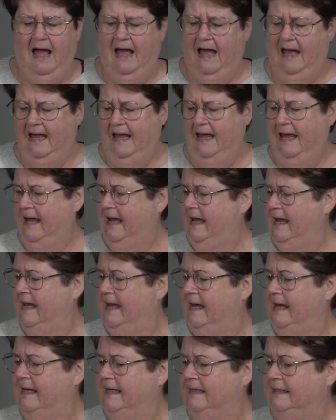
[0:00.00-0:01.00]

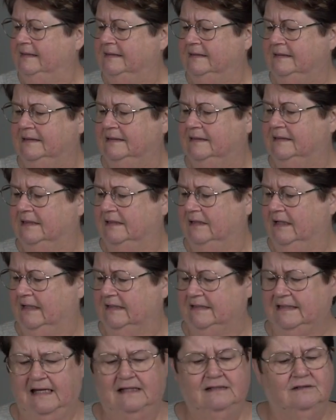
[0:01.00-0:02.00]
And like I
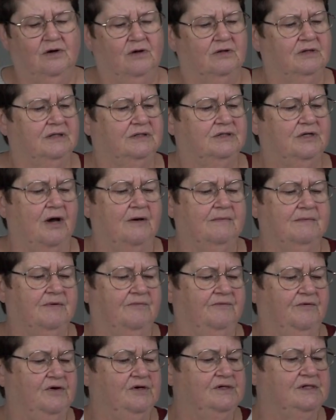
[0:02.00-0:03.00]
said, it's got the dome
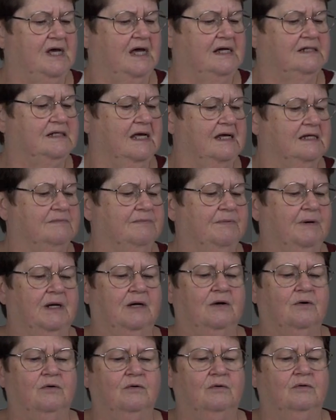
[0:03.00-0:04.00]
diffuser, so it's pretty
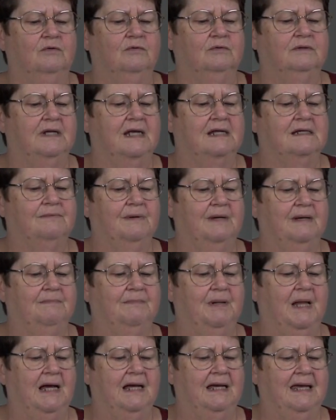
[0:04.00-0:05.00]
cool. That's where you
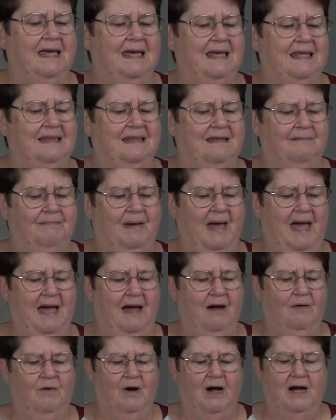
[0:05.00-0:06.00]
plug in the
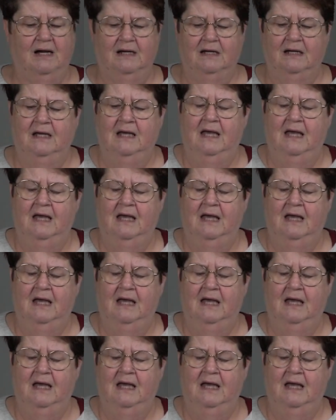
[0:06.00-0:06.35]
power.